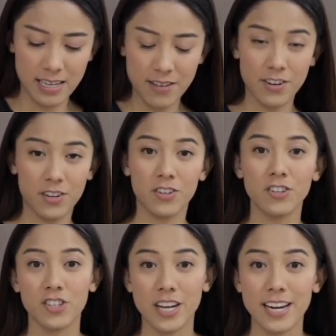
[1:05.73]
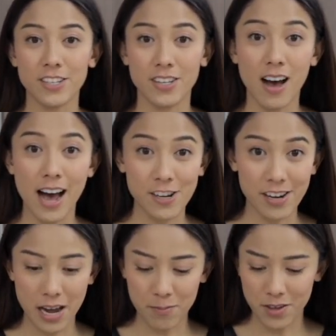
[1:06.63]
Give it a good shake to
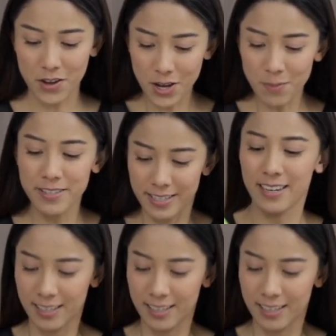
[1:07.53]
hydrate up the herbs.